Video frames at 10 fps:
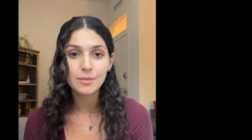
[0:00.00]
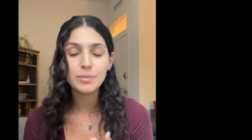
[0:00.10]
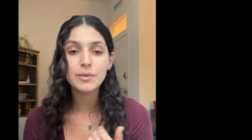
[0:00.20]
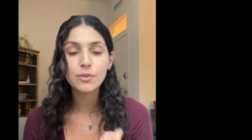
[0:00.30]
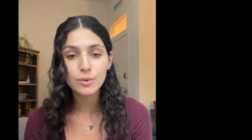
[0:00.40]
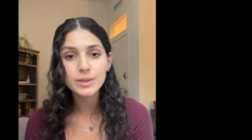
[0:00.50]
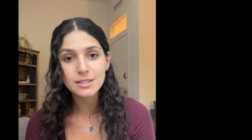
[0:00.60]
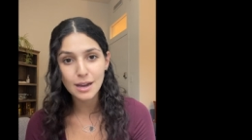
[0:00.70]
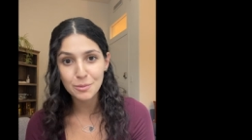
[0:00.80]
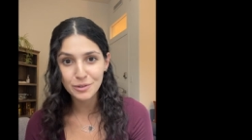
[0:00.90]
before we
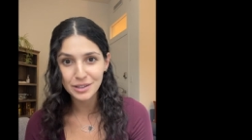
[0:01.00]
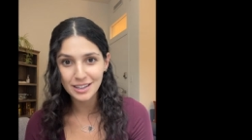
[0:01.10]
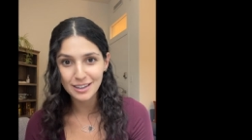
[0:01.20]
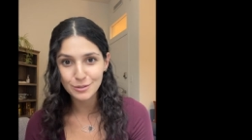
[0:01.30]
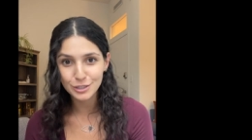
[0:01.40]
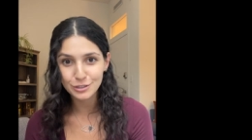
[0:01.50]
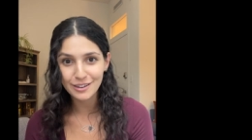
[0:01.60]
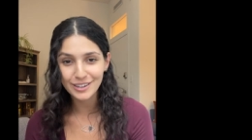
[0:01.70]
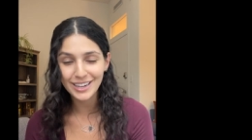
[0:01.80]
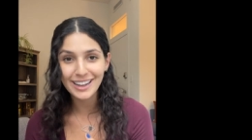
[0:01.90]
stop feeling like we're
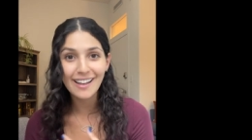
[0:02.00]
drowning,